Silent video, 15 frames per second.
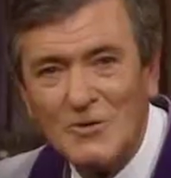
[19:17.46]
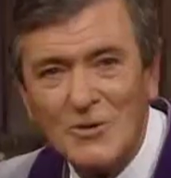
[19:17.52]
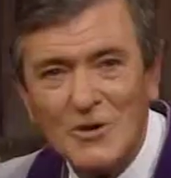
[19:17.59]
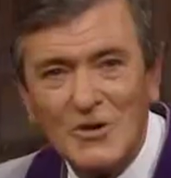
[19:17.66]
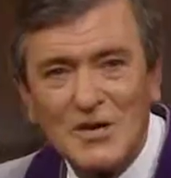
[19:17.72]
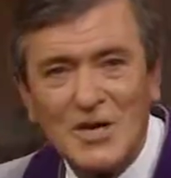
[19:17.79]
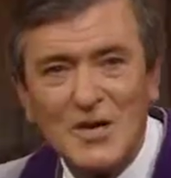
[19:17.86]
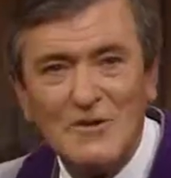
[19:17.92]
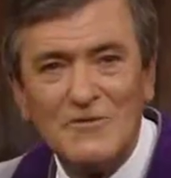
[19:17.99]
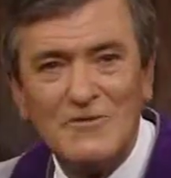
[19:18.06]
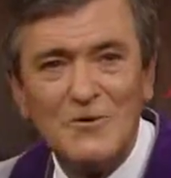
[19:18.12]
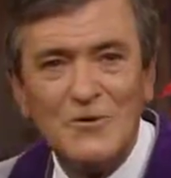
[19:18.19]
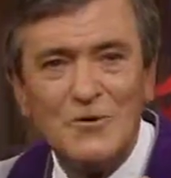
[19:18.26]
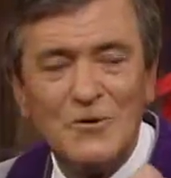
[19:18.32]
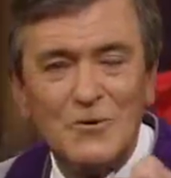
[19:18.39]
will give
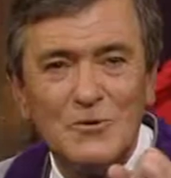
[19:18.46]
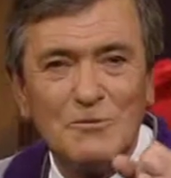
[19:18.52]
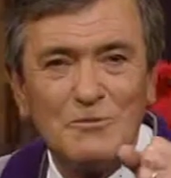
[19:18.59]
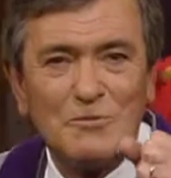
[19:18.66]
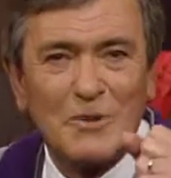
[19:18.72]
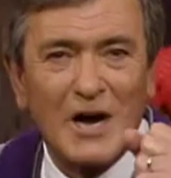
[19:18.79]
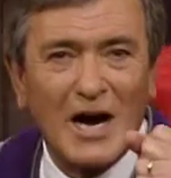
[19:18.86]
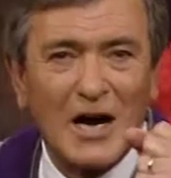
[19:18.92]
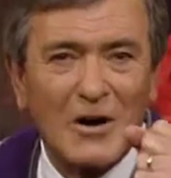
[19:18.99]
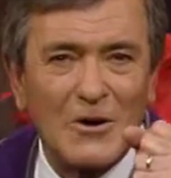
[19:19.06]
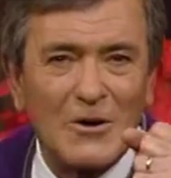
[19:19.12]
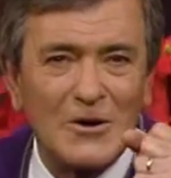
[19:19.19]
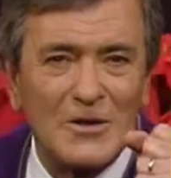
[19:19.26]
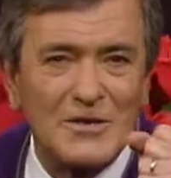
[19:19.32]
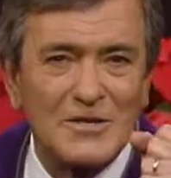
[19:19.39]
you
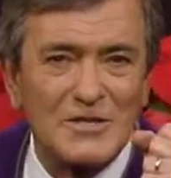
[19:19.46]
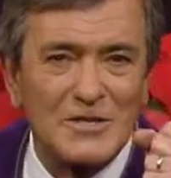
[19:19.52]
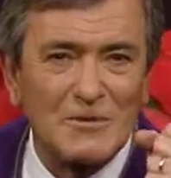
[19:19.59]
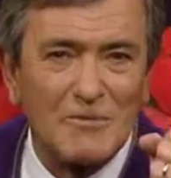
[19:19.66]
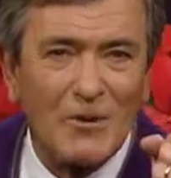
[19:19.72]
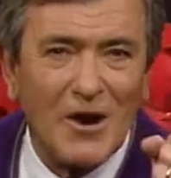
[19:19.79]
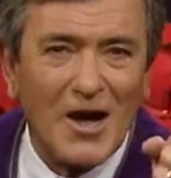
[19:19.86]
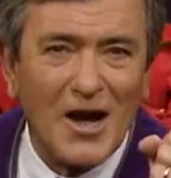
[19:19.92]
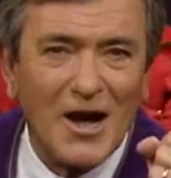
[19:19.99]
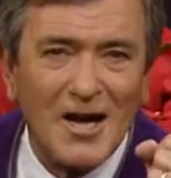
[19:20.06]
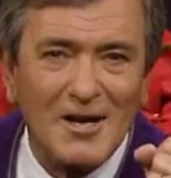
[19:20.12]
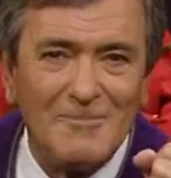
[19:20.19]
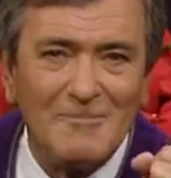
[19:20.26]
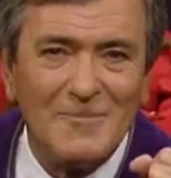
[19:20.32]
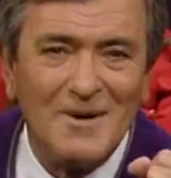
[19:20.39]
power
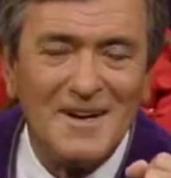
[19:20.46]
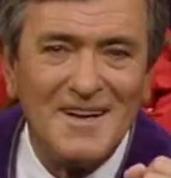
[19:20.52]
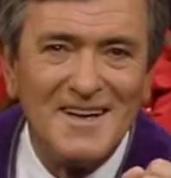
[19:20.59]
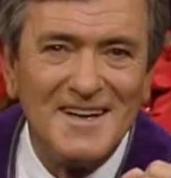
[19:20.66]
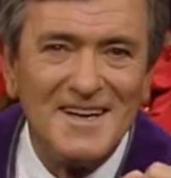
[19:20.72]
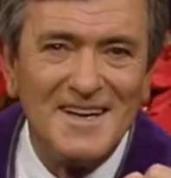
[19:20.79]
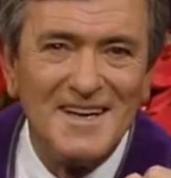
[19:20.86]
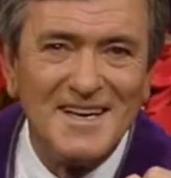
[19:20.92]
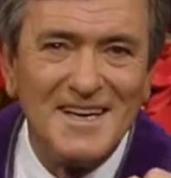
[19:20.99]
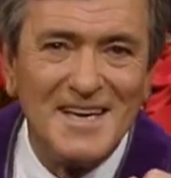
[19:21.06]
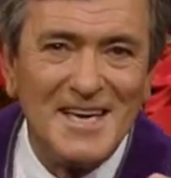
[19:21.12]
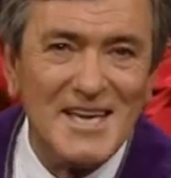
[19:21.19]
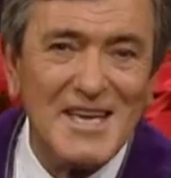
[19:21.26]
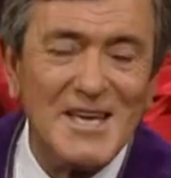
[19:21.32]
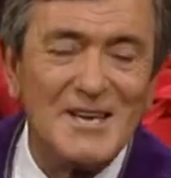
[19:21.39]
sublime.
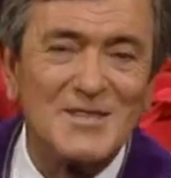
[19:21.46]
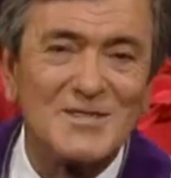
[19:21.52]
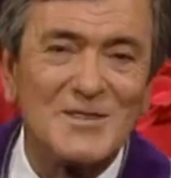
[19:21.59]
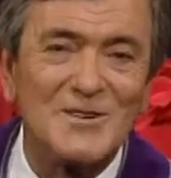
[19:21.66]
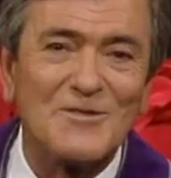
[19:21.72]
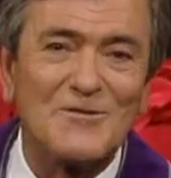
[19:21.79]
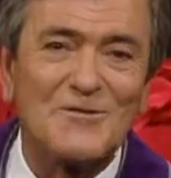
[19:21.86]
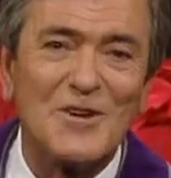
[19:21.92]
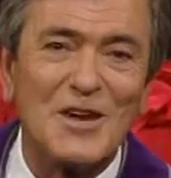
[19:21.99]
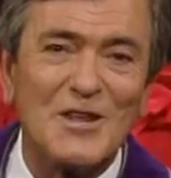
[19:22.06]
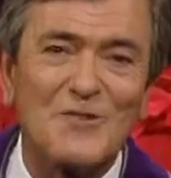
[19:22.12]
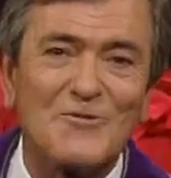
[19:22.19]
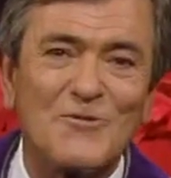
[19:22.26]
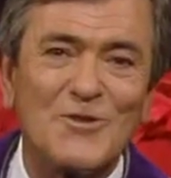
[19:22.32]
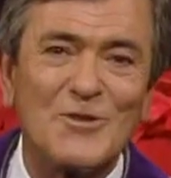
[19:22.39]
He is the
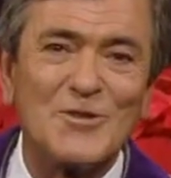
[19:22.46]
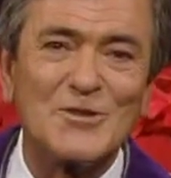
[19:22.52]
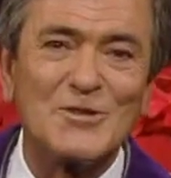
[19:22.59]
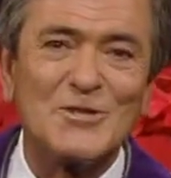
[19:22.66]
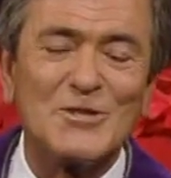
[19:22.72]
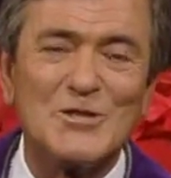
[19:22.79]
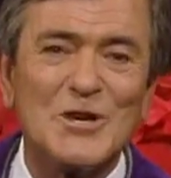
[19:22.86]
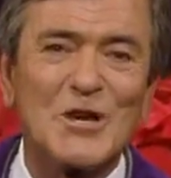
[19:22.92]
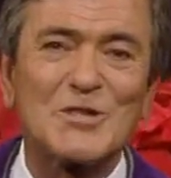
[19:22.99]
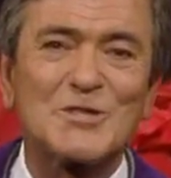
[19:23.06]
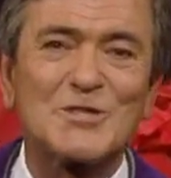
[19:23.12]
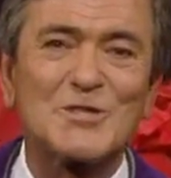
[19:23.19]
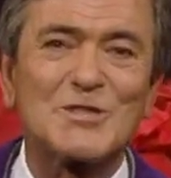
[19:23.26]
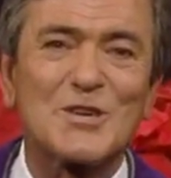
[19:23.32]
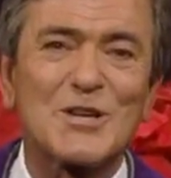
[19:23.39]
faithful,
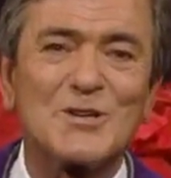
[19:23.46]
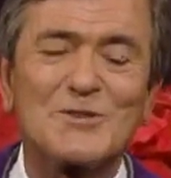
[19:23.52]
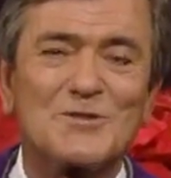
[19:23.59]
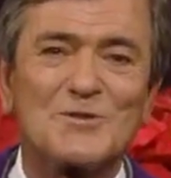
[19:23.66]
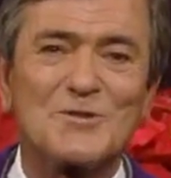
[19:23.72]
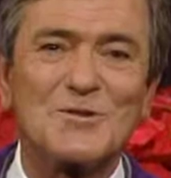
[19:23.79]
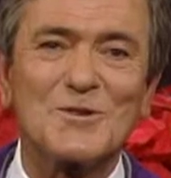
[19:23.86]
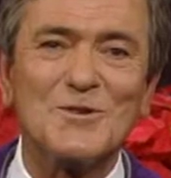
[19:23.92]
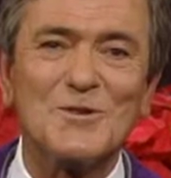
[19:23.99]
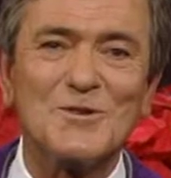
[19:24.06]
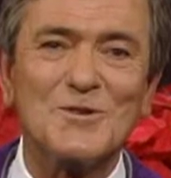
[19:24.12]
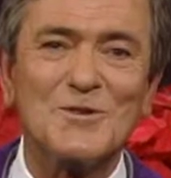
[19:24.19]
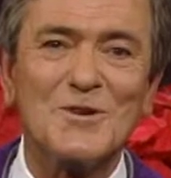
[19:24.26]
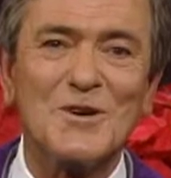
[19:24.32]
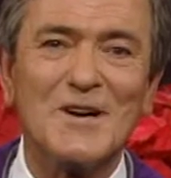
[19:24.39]
just, and
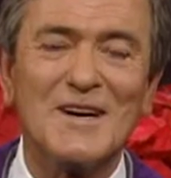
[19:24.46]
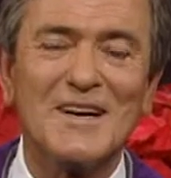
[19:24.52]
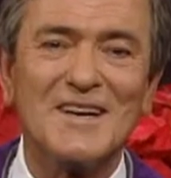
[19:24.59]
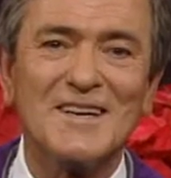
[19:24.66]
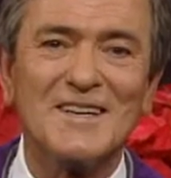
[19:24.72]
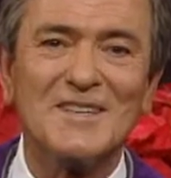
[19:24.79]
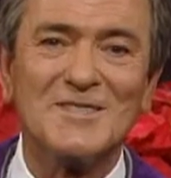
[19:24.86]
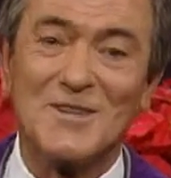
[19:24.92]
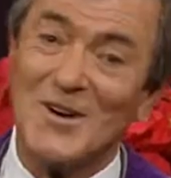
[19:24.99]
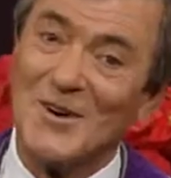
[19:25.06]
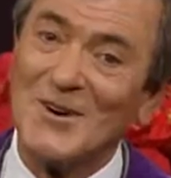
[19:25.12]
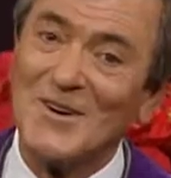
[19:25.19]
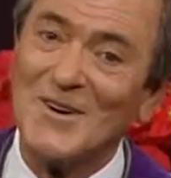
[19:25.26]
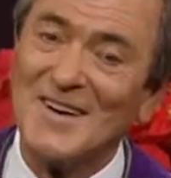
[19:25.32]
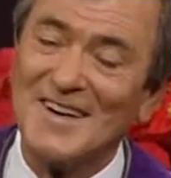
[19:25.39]
true.
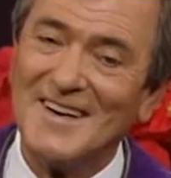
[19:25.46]
So,